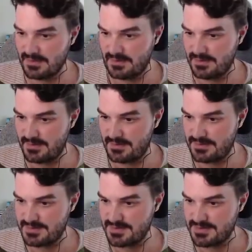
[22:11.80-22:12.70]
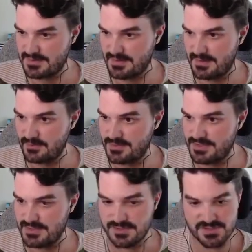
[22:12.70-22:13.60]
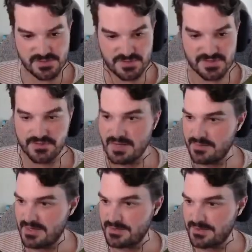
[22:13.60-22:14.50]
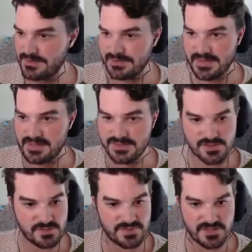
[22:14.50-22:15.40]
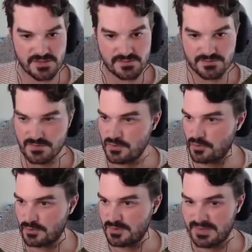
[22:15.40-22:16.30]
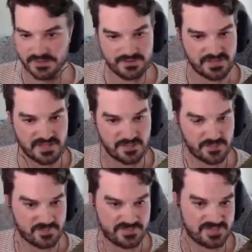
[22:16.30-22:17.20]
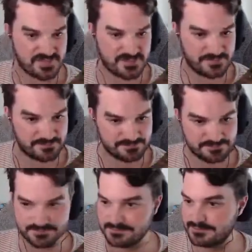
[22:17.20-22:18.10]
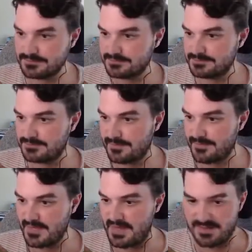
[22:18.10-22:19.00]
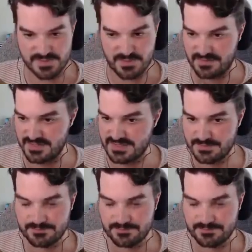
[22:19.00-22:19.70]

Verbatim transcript: And I want you to be rare metal and you to be metal over here. Perfect. Yeah, that's perfect.